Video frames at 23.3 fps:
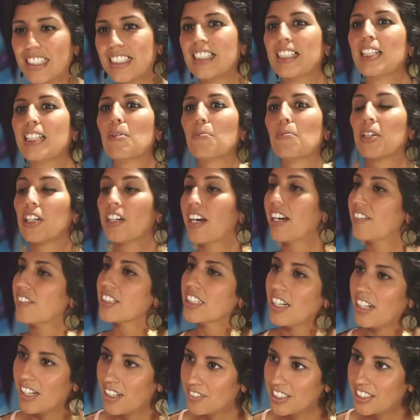but you're having
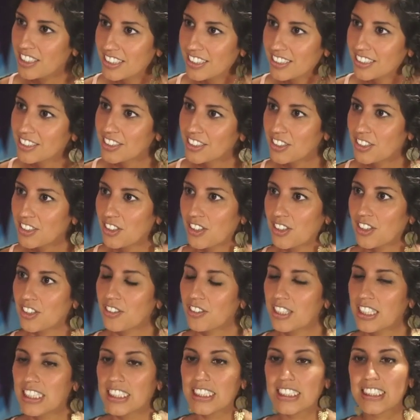Kava, you know,
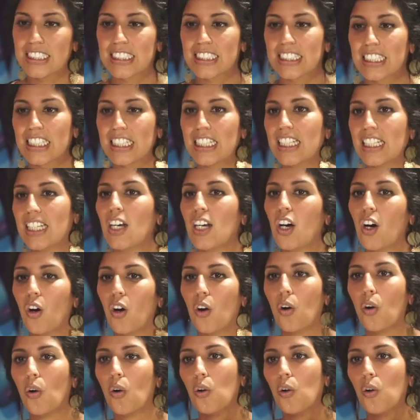and it's a whole